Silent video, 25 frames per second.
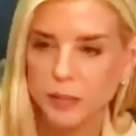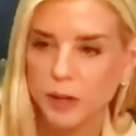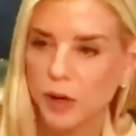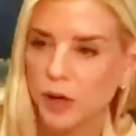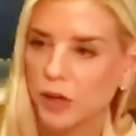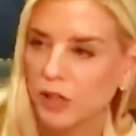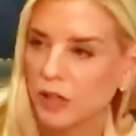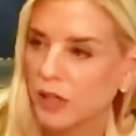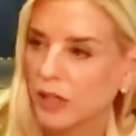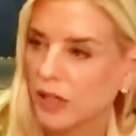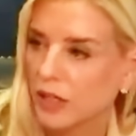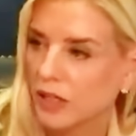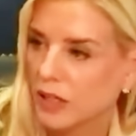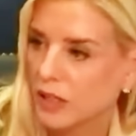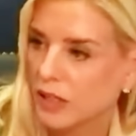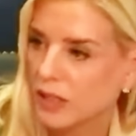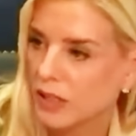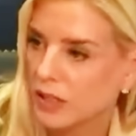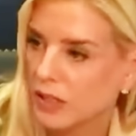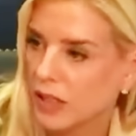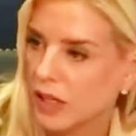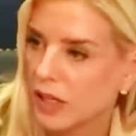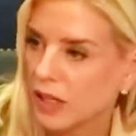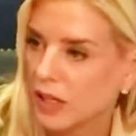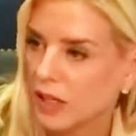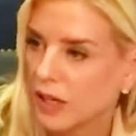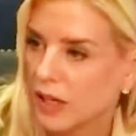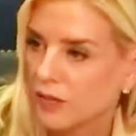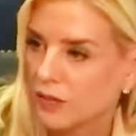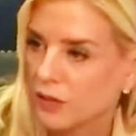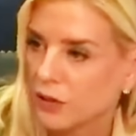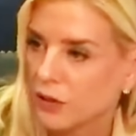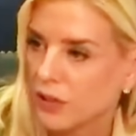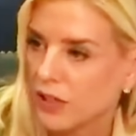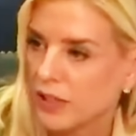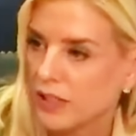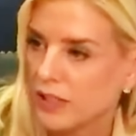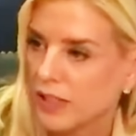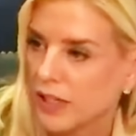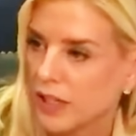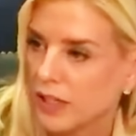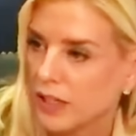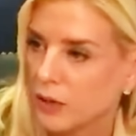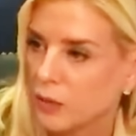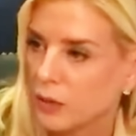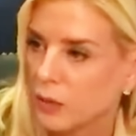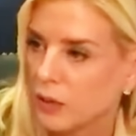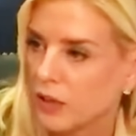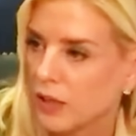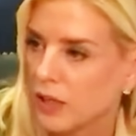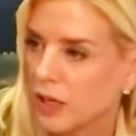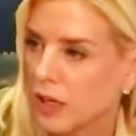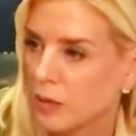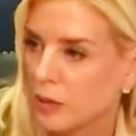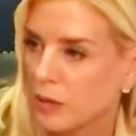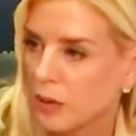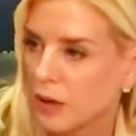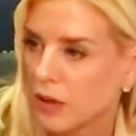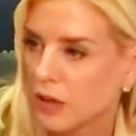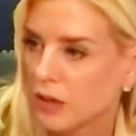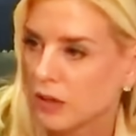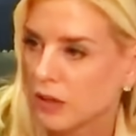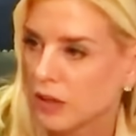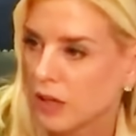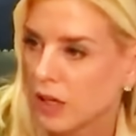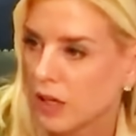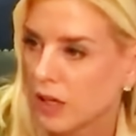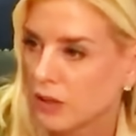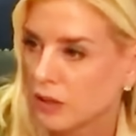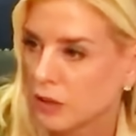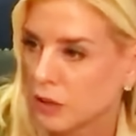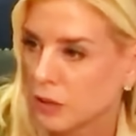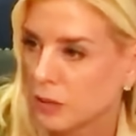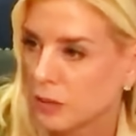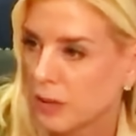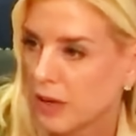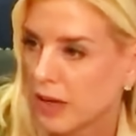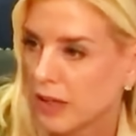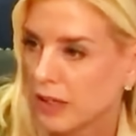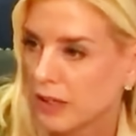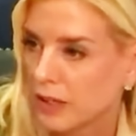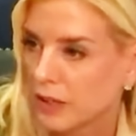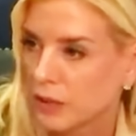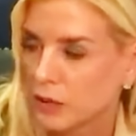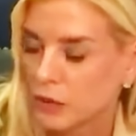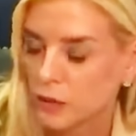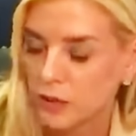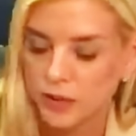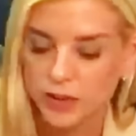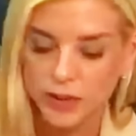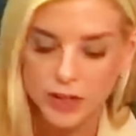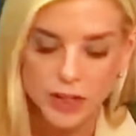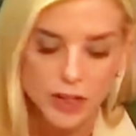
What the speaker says: pardoning his son after he said he would not pardon Hunter Biden, or the